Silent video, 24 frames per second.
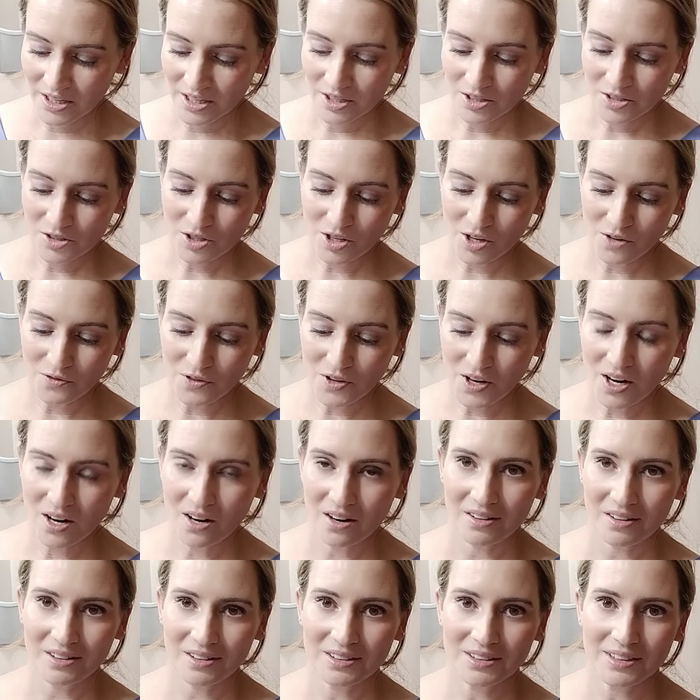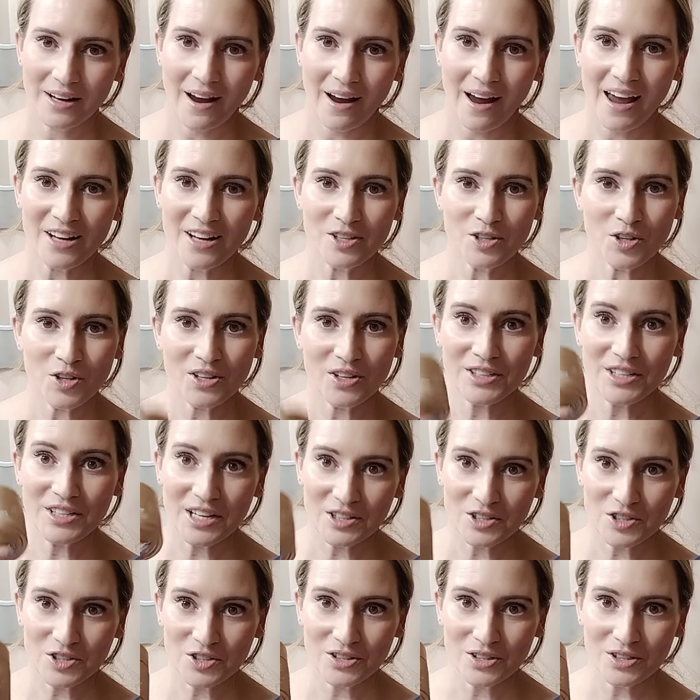so far, I enjoy the
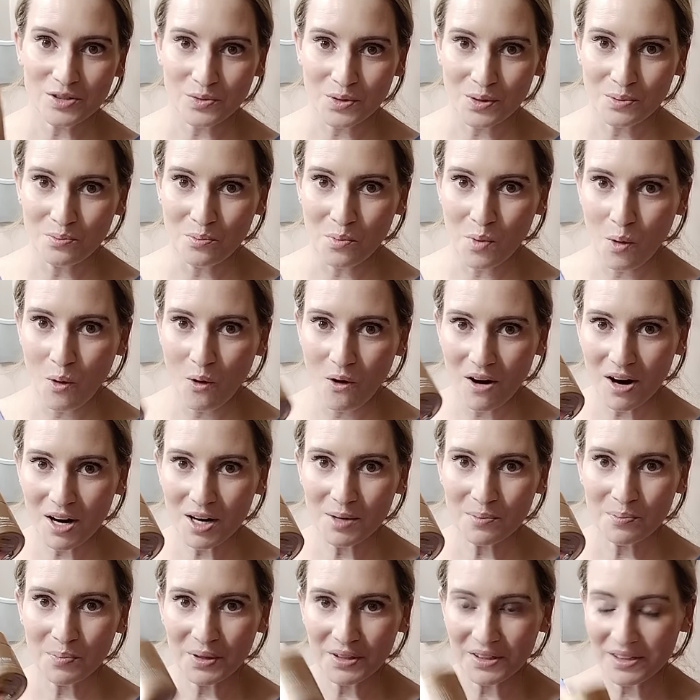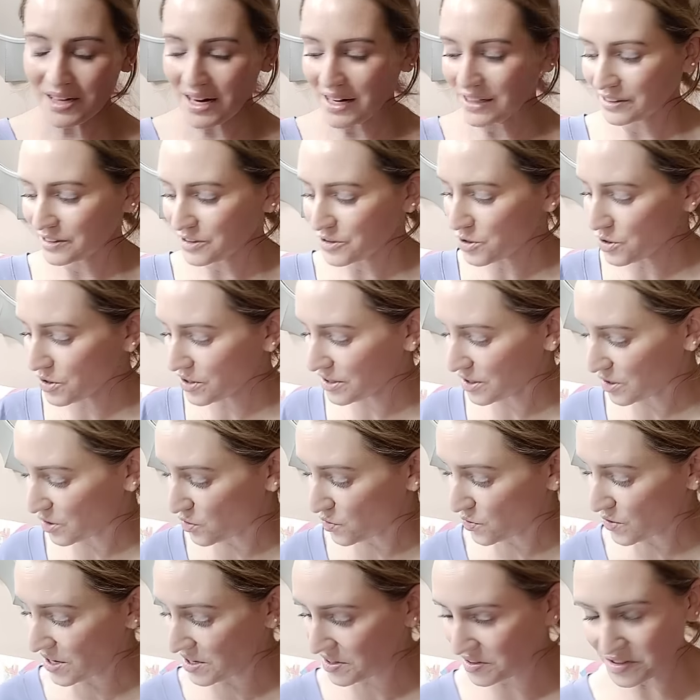texture of this one more, but I enjoy the
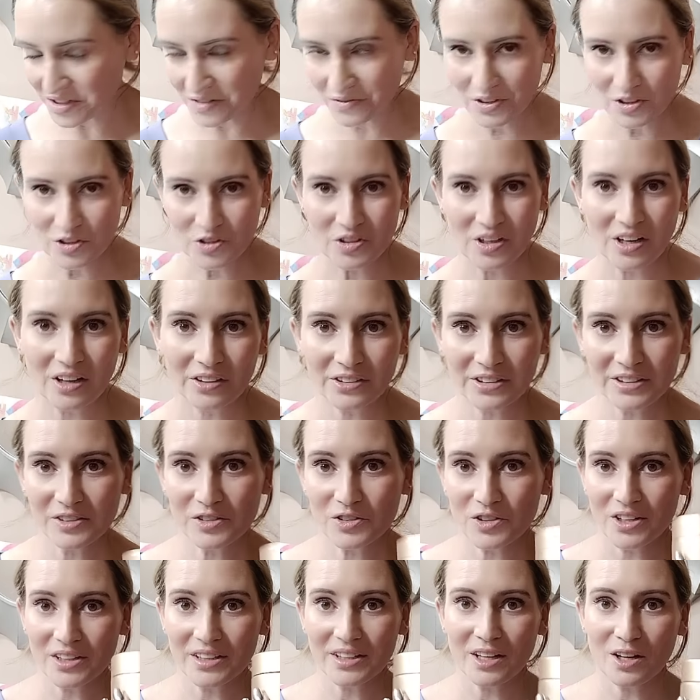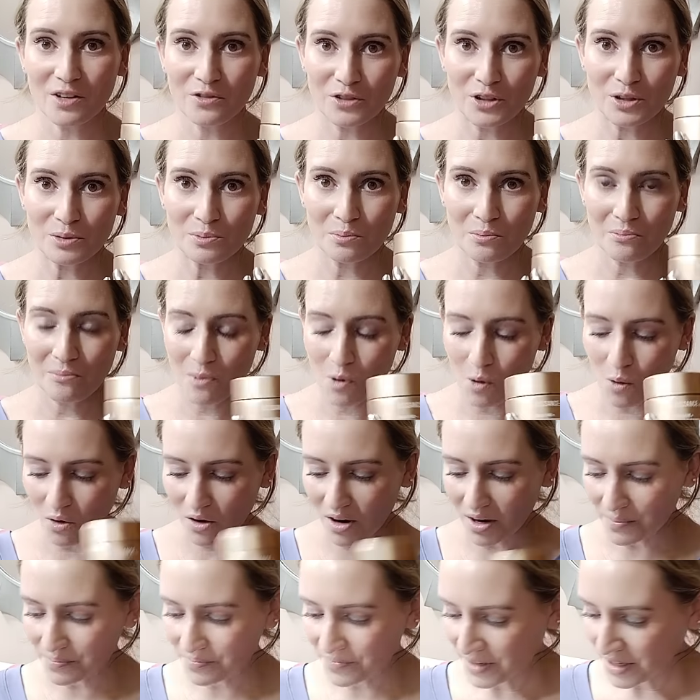ingredients of the Drunk Elephant
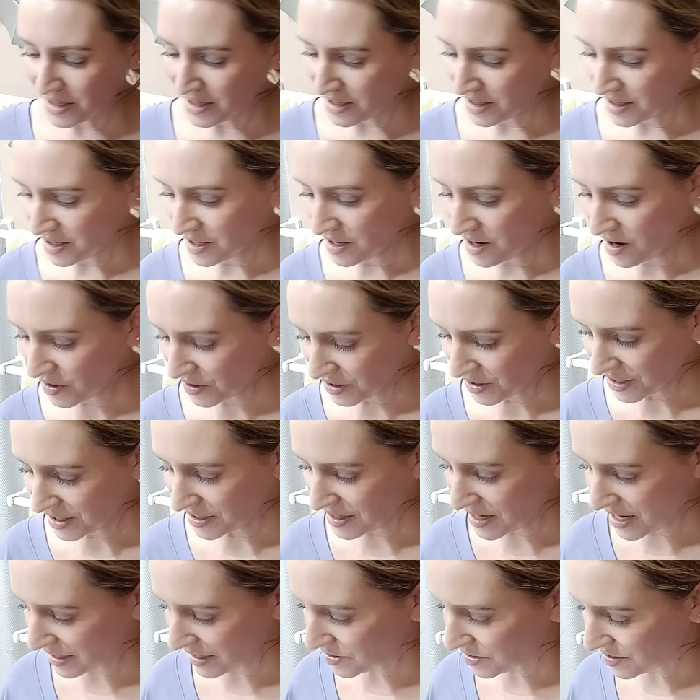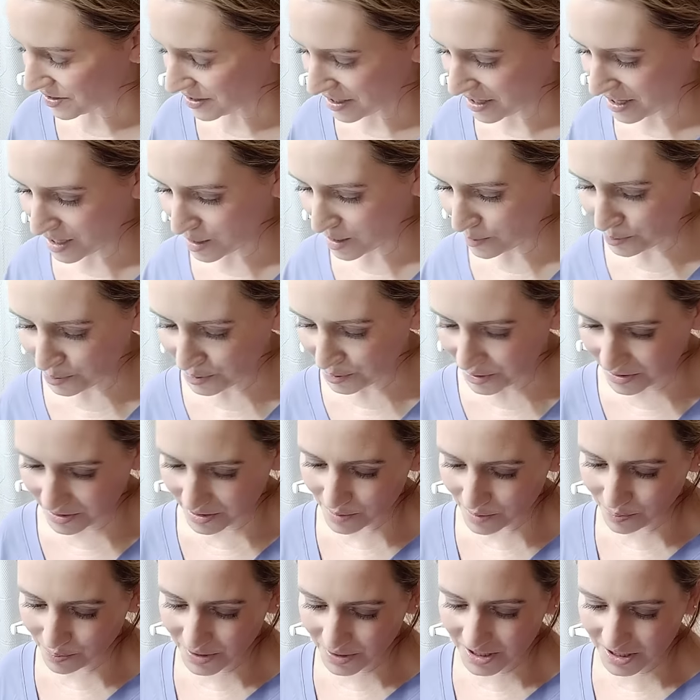more. Okay, next up,
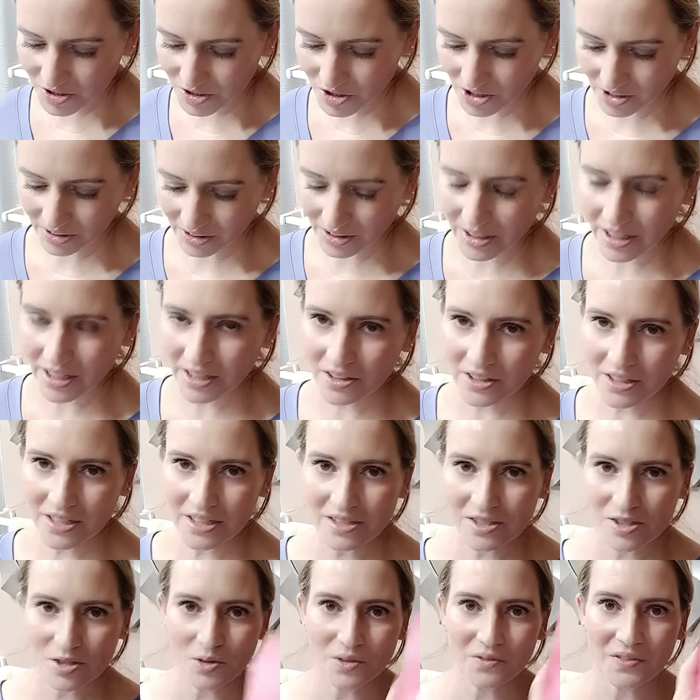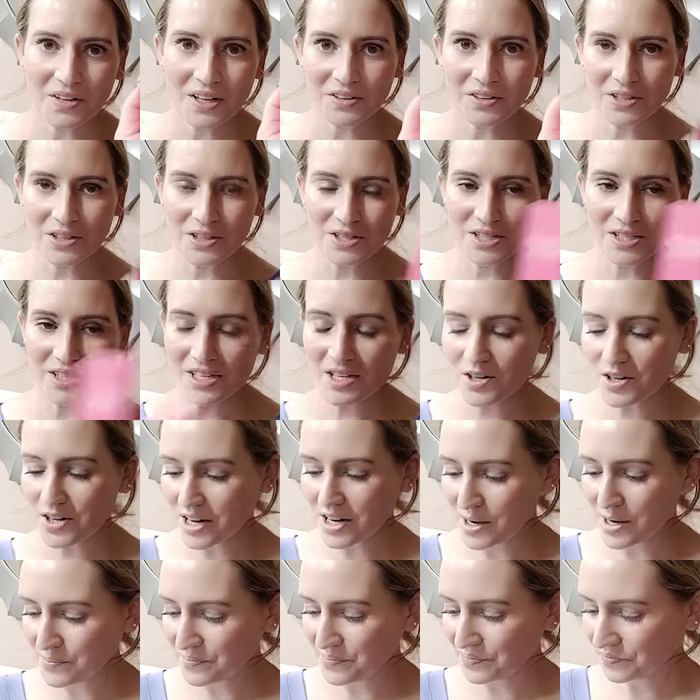the Peach and Lily. So I've got the
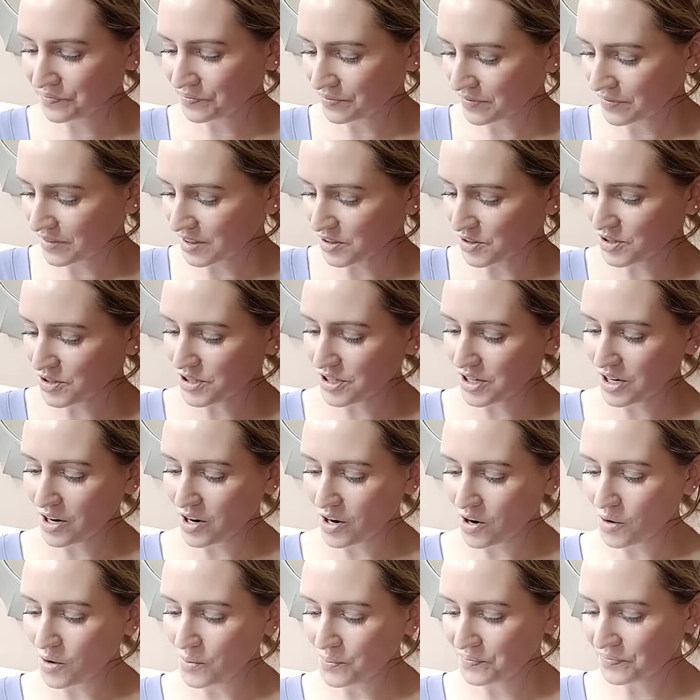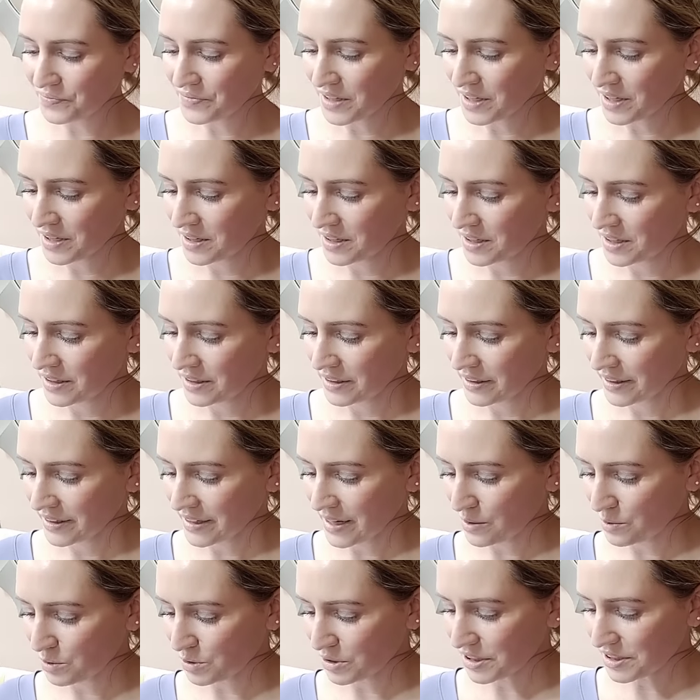serum. So, and
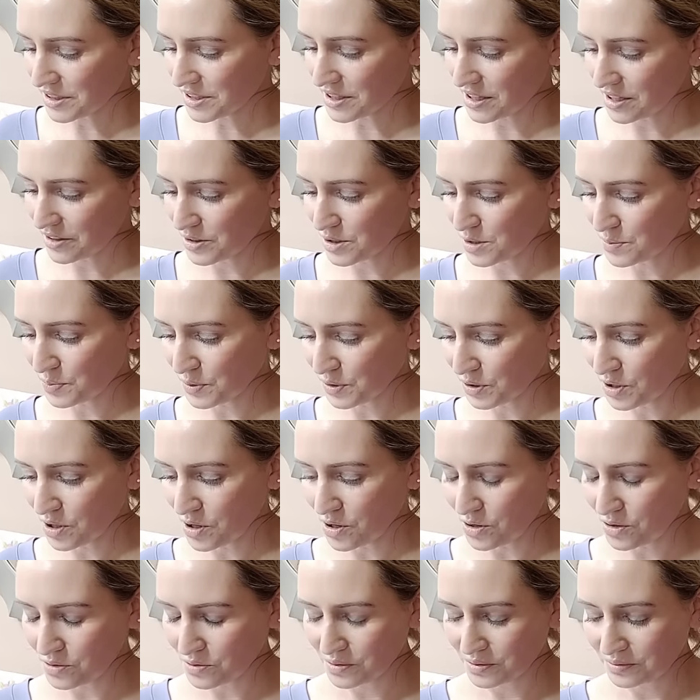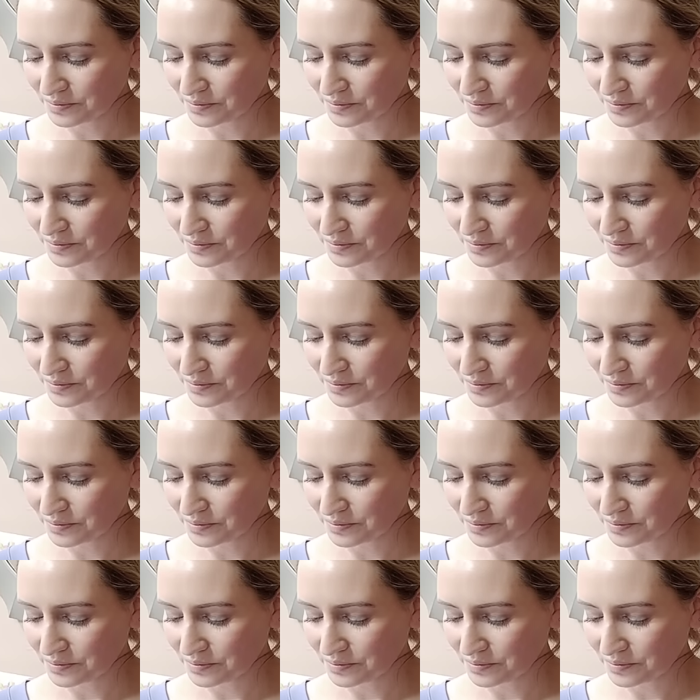I will link to all these below.